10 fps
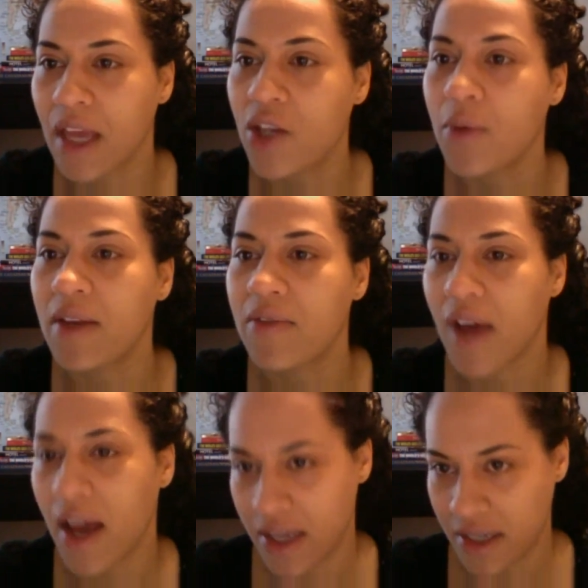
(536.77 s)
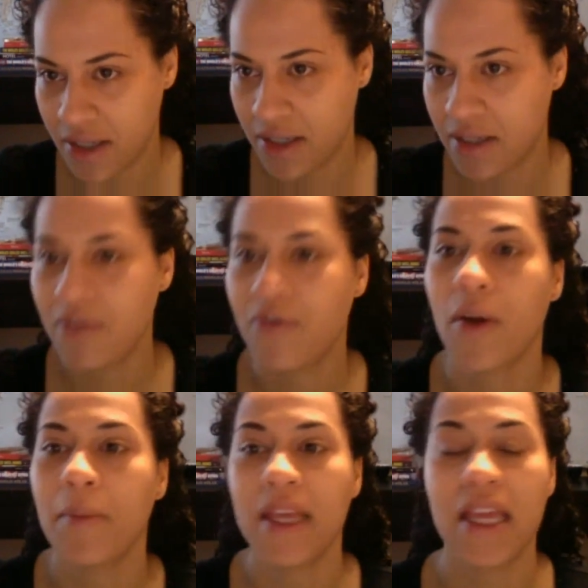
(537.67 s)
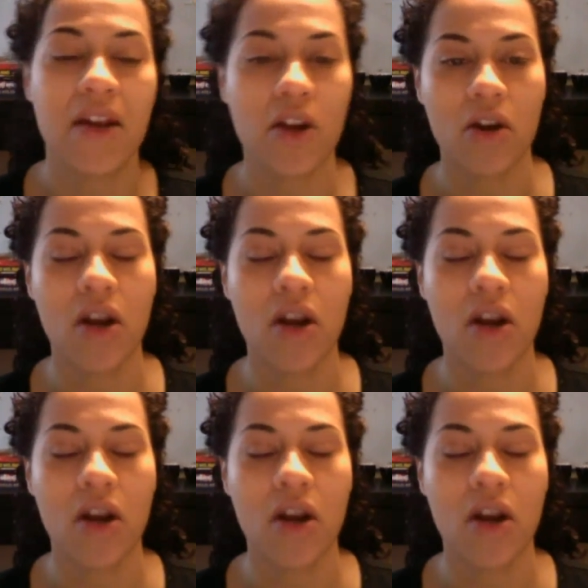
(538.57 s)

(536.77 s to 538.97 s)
you advise for a beginner?